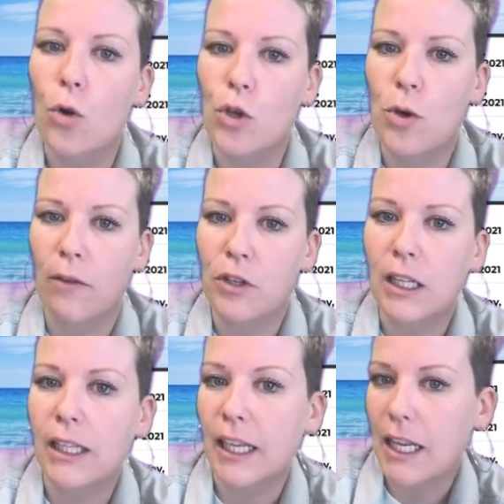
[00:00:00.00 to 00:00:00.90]
you have to
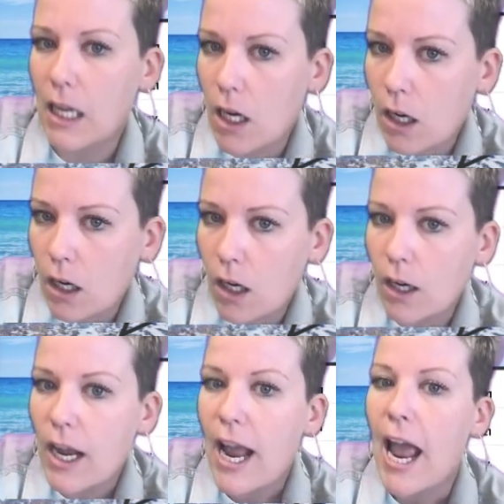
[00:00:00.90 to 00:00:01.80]
click
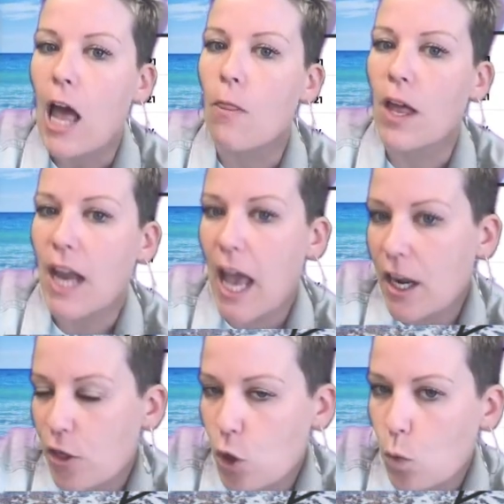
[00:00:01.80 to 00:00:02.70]
here and then
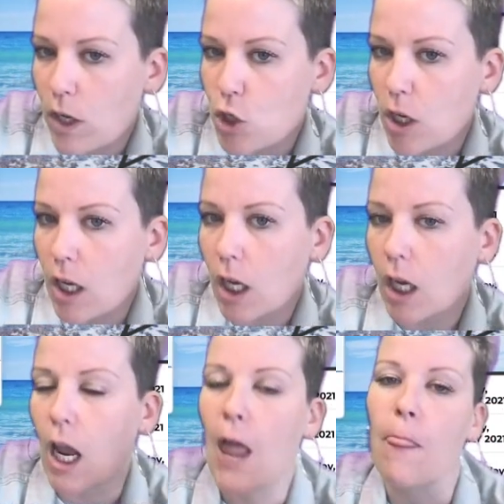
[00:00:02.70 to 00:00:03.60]
edit the
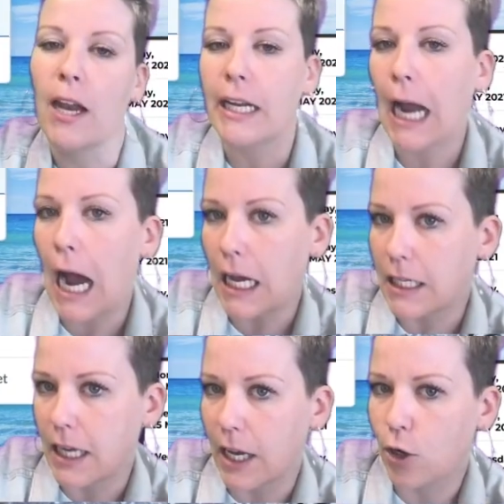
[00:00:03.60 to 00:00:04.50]
widget and then
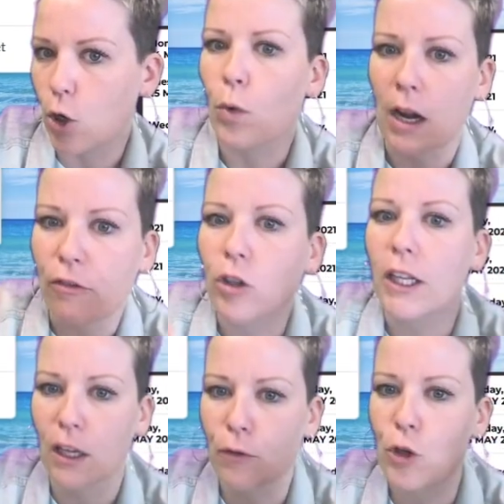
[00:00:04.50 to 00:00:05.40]
content or whatever.
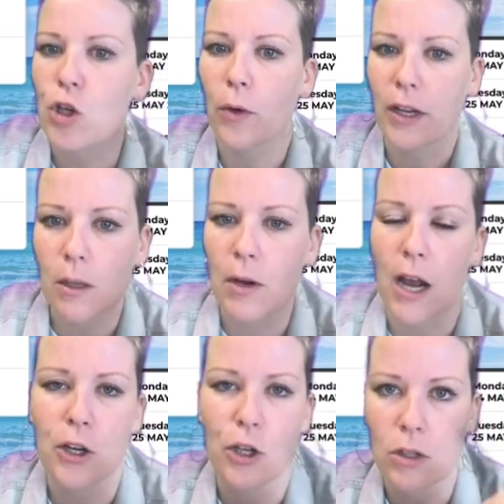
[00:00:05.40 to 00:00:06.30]
Like if you're showing someone
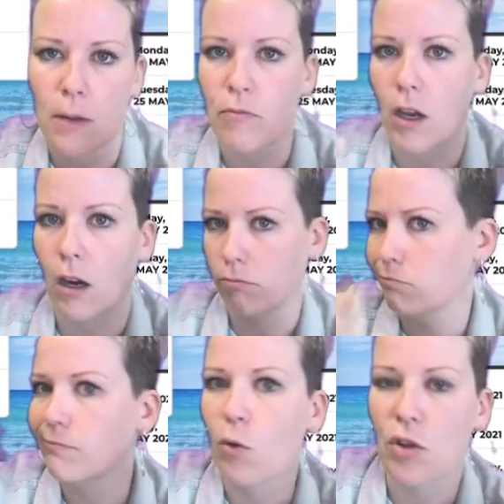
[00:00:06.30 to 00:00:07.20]
how to do something
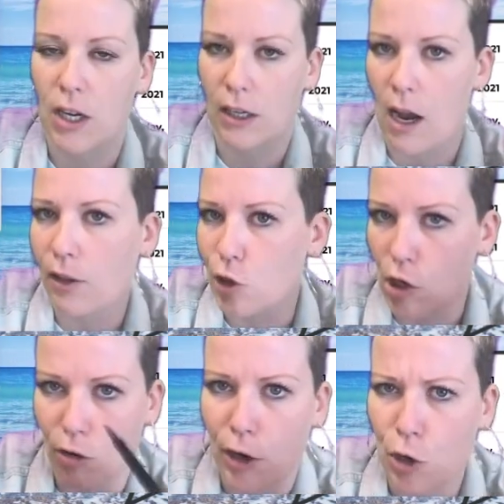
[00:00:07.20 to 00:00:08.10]
with
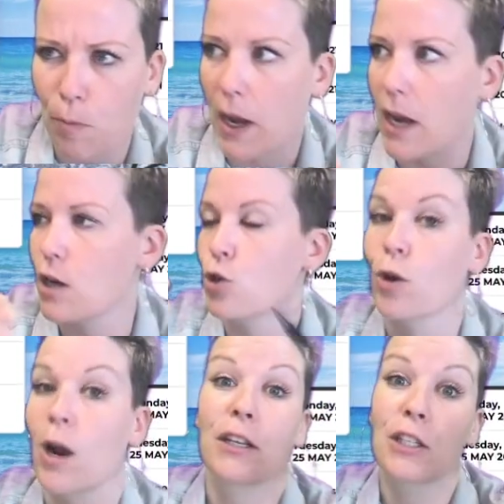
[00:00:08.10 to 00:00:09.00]
technology or on your page or
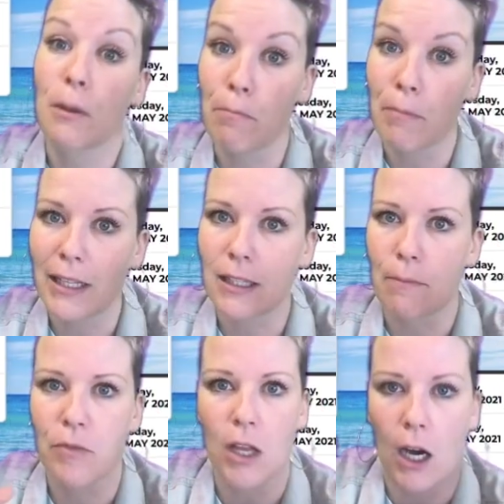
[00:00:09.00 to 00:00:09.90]
how to submit
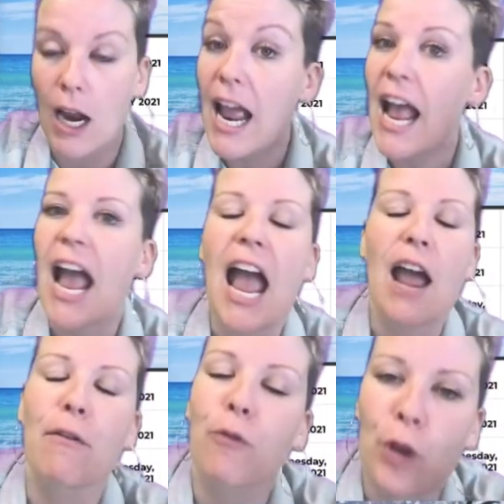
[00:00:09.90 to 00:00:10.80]
something.
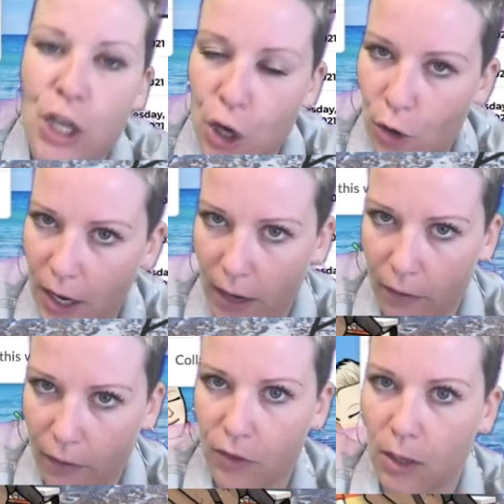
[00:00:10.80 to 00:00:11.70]
Every year I have
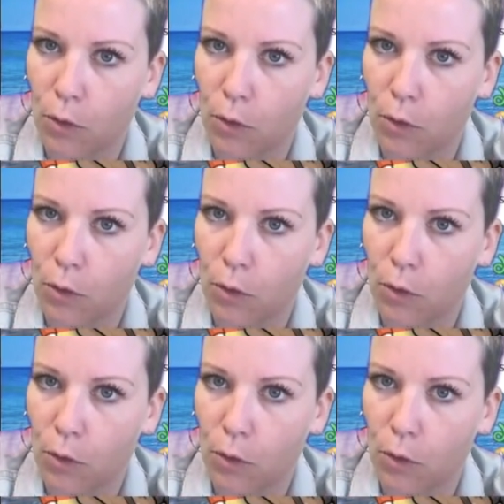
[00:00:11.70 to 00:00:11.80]
to have someone